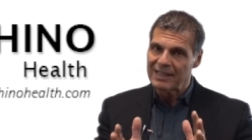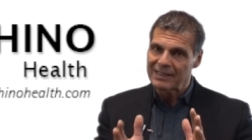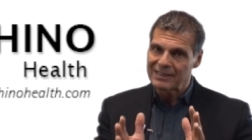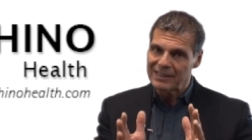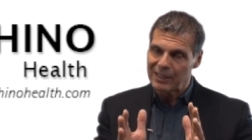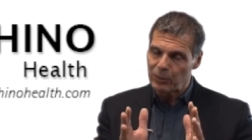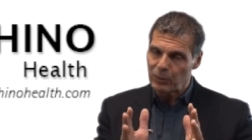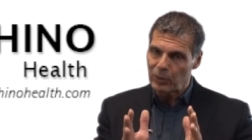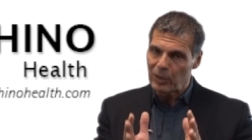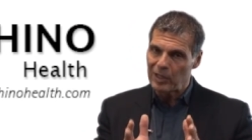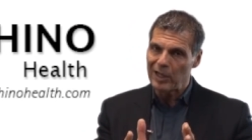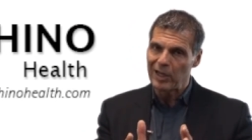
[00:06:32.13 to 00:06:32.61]

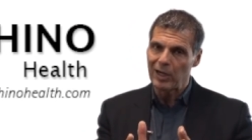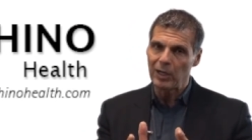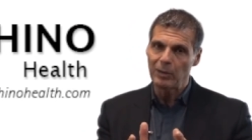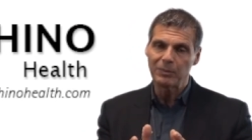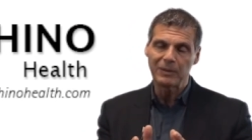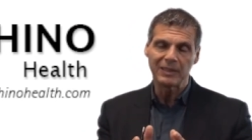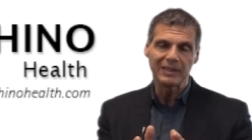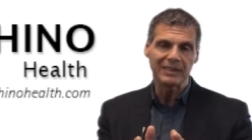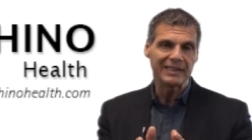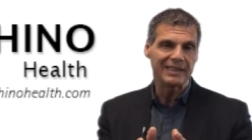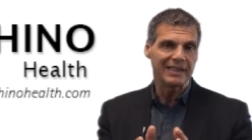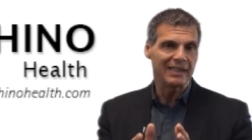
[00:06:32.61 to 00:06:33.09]
that will
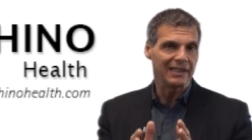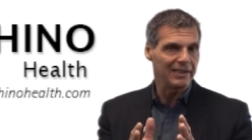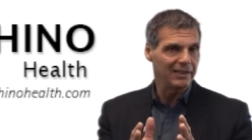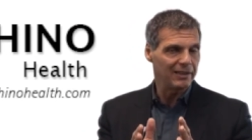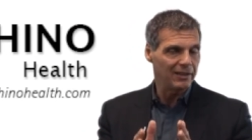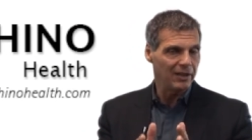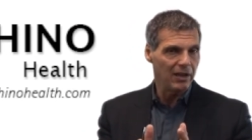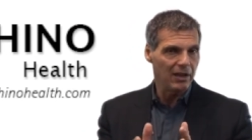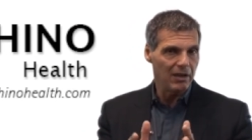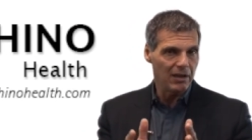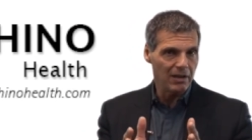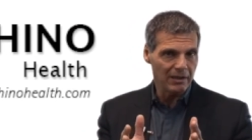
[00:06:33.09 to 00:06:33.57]
help you lead a
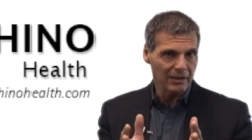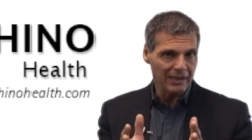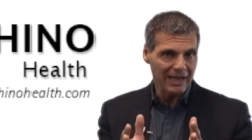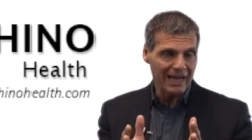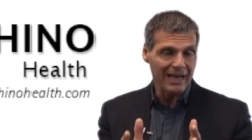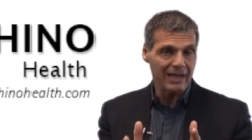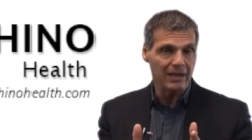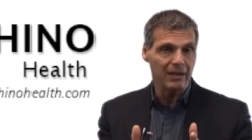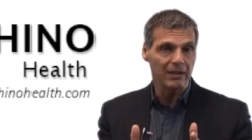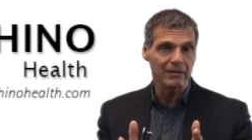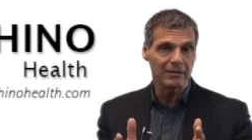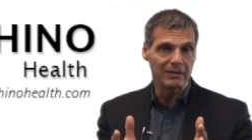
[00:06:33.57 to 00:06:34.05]
long,
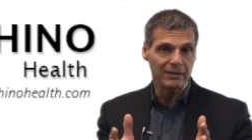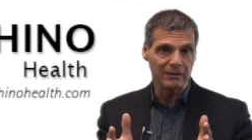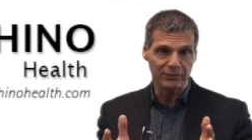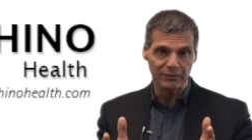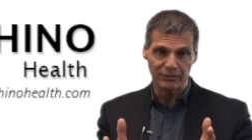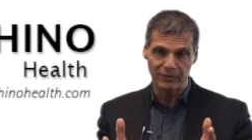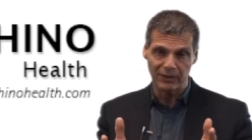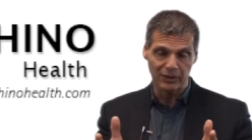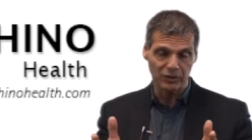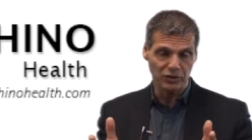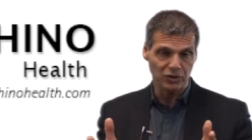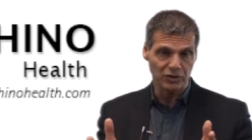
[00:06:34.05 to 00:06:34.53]
healthy,
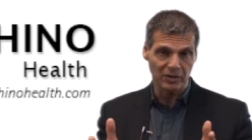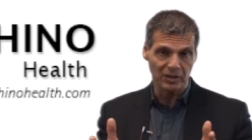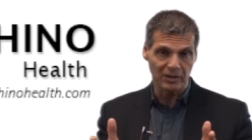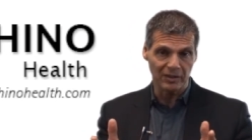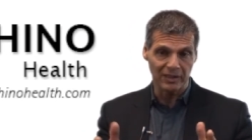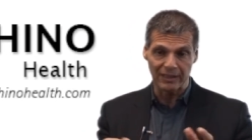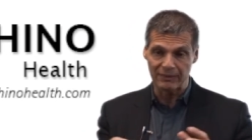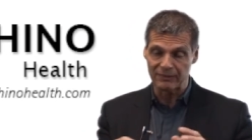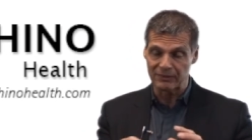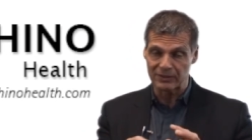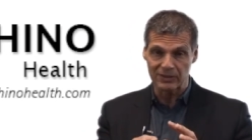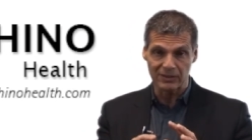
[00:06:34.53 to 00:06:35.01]
functional life.